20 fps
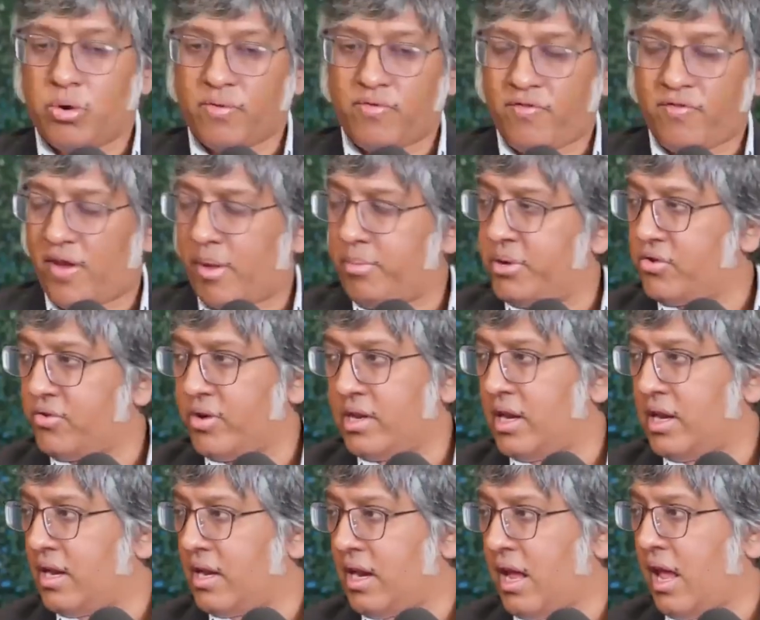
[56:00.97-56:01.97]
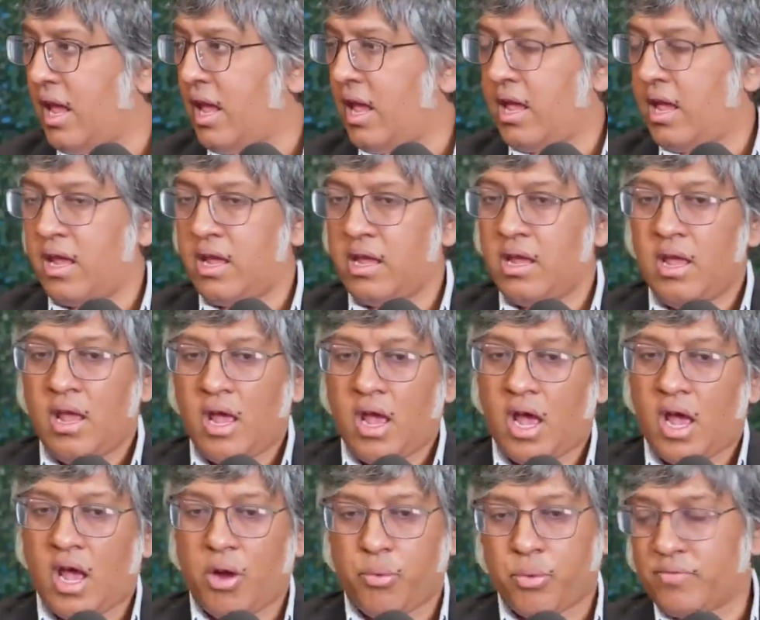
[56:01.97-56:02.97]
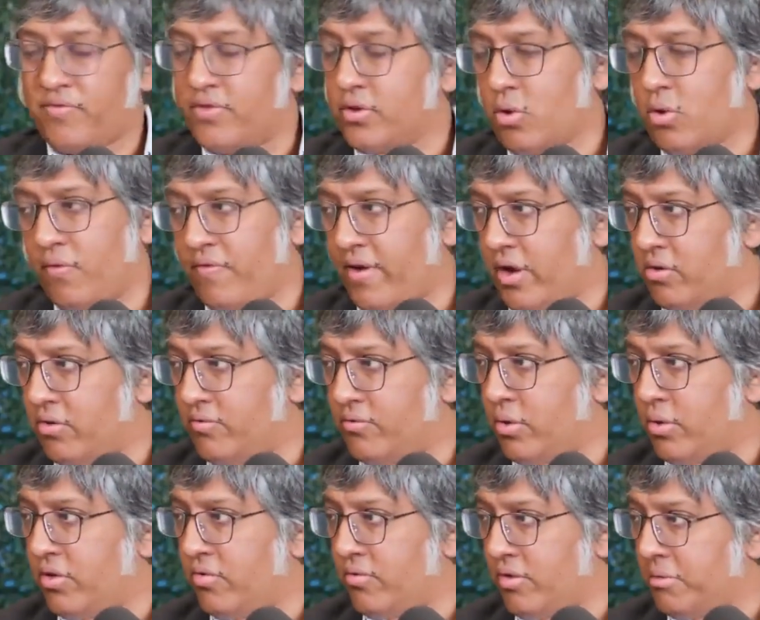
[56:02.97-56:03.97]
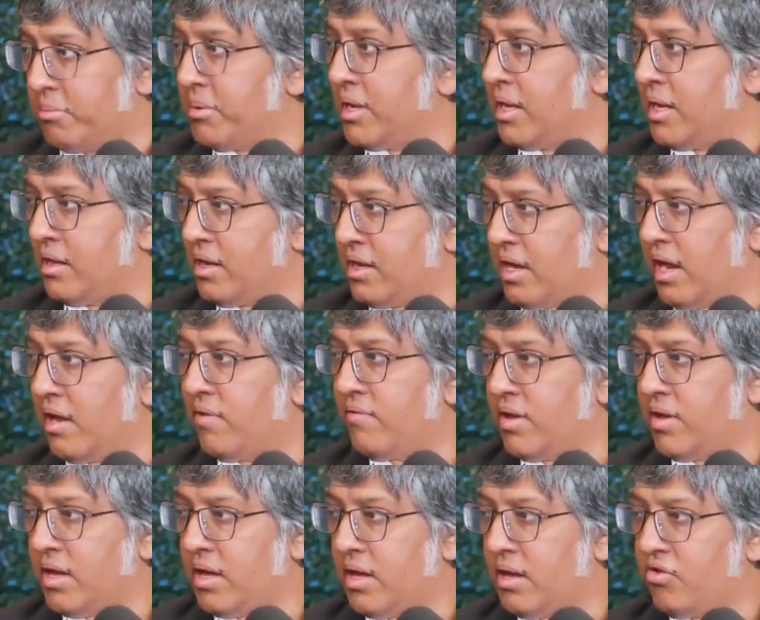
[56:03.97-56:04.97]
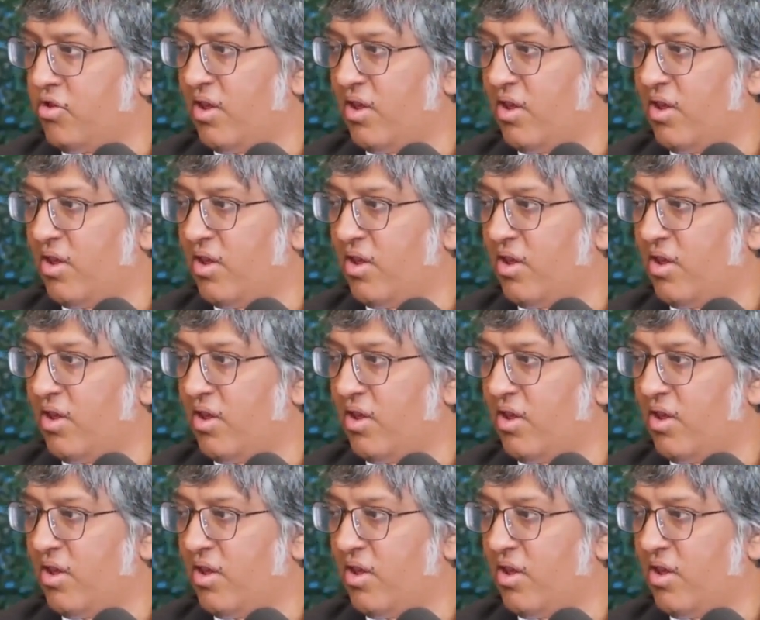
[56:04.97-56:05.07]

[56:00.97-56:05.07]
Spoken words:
I work for Family Tree DNA. I work for the co-founder of 23andMe, Linda Avey.